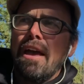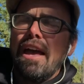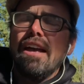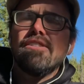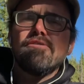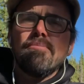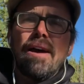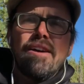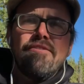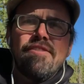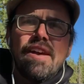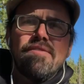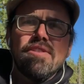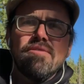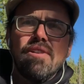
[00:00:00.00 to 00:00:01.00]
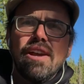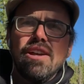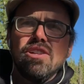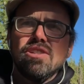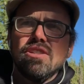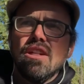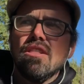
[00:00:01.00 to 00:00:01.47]
It's my favorite
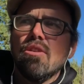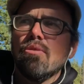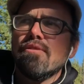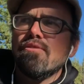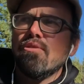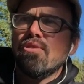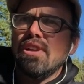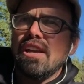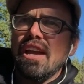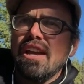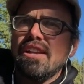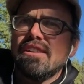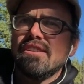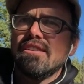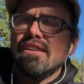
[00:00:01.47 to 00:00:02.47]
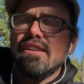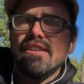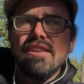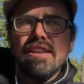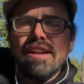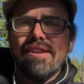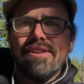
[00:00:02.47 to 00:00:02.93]
range in the lower 48.
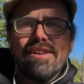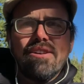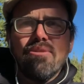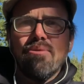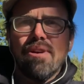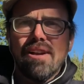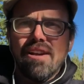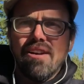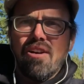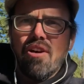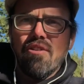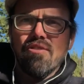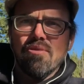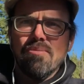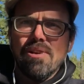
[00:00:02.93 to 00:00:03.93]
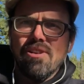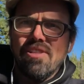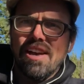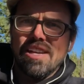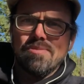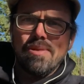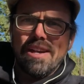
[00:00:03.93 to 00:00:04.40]
You know, I don't want to overbuild
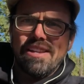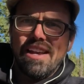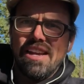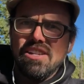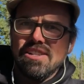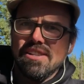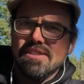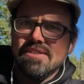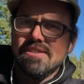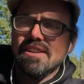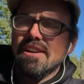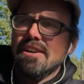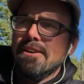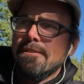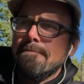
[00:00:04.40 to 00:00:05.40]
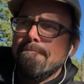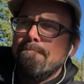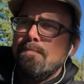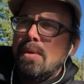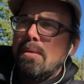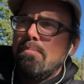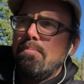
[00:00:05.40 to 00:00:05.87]
expectations,
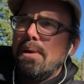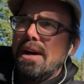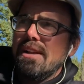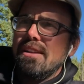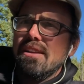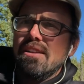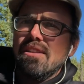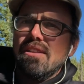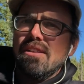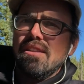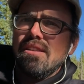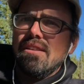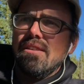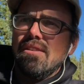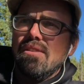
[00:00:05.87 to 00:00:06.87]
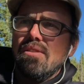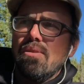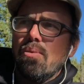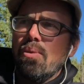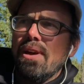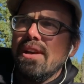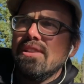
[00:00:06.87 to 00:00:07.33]
but the
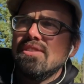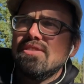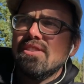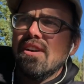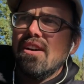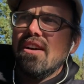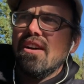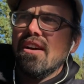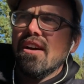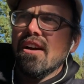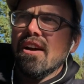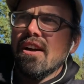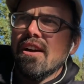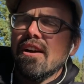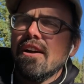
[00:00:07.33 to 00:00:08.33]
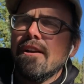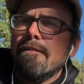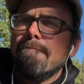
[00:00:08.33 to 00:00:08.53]
winds are